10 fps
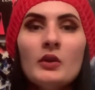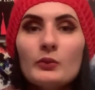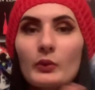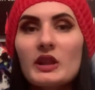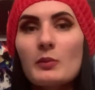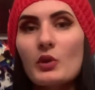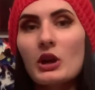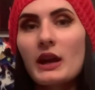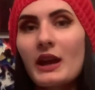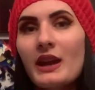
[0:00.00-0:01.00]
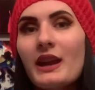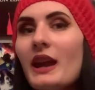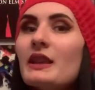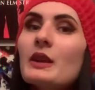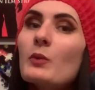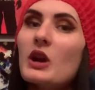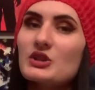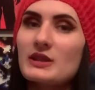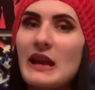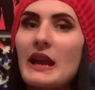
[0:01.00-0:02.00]
read the book and then watch
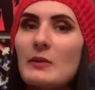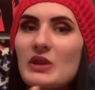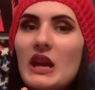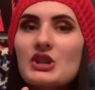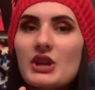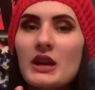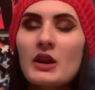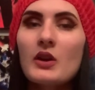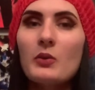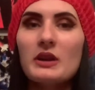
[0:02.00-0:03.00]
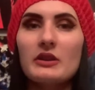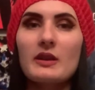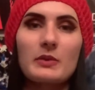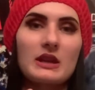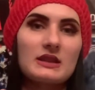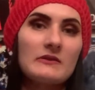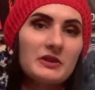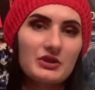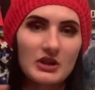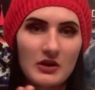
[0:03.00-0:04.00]
its adaptation, whether it be a
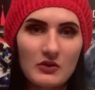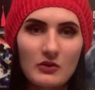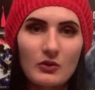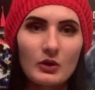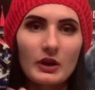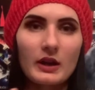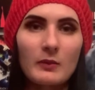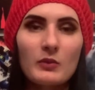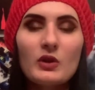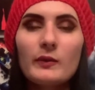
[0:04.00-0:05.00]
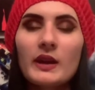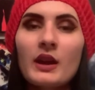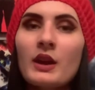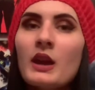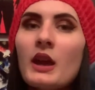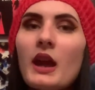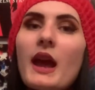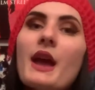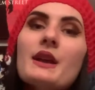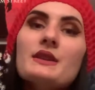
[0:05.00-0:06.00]
TV show or a movie.
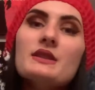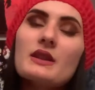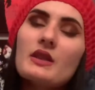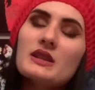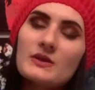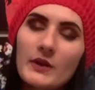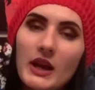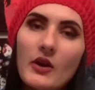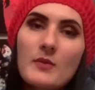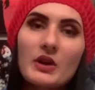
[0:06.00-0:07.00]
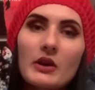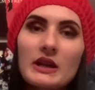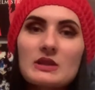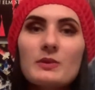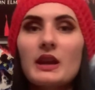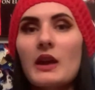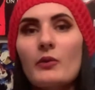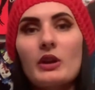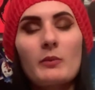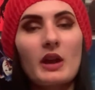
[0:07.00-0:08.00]
And this video I'm going to be
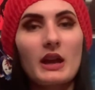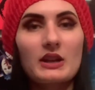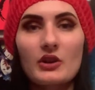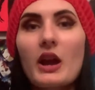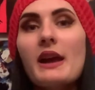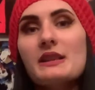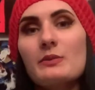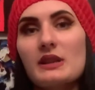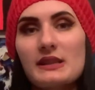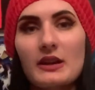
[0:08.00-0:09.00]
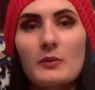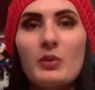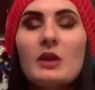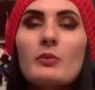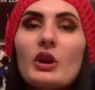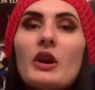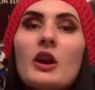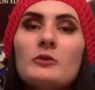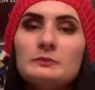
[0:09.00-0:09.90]
covering Behind Her Eyes by Sarah Pinborough.